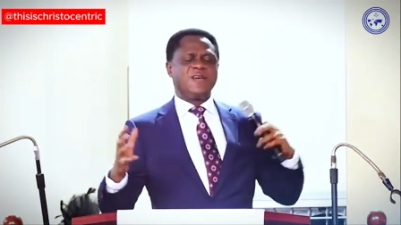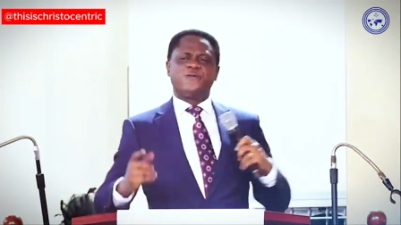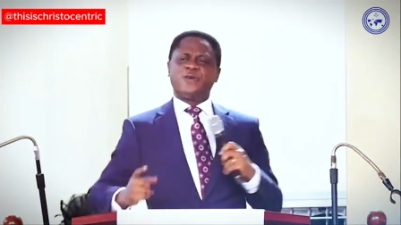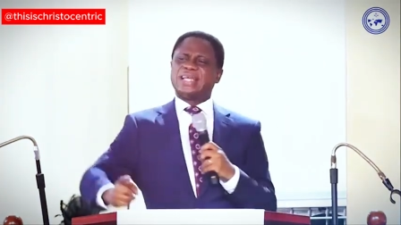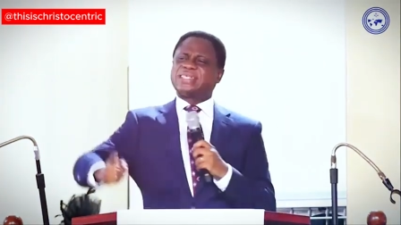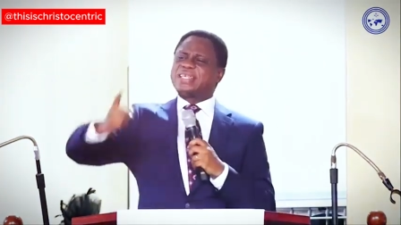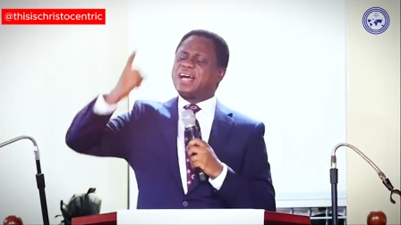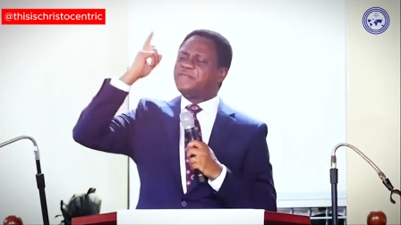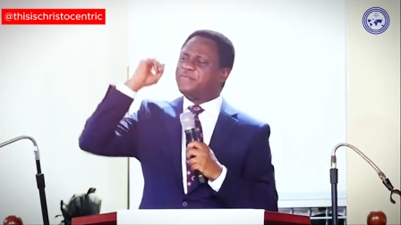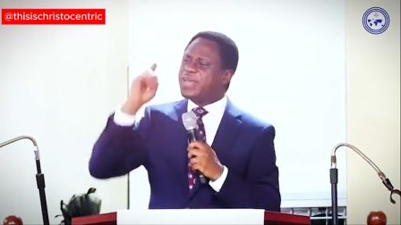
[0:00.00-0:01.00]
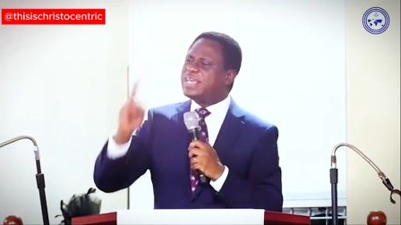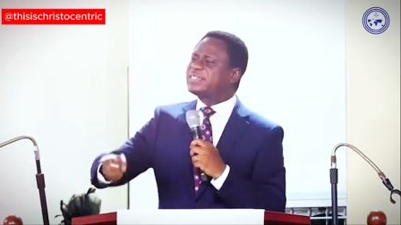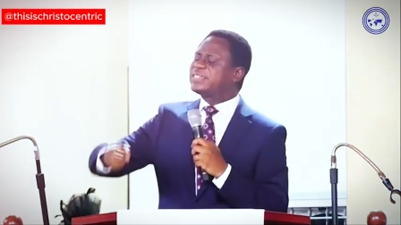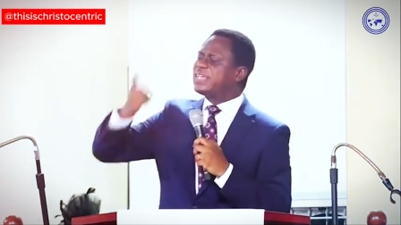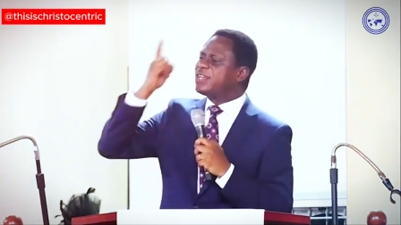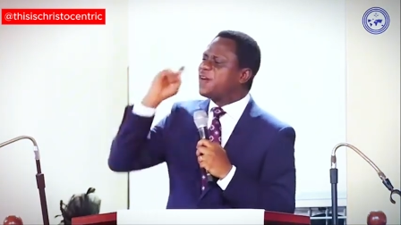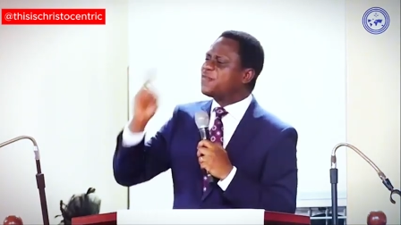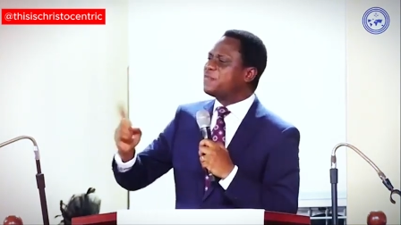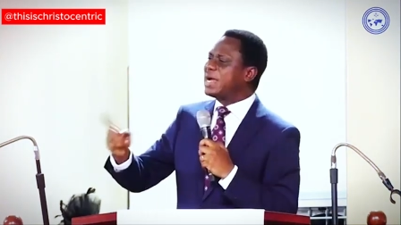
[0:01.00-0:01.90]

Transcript: for the salvation of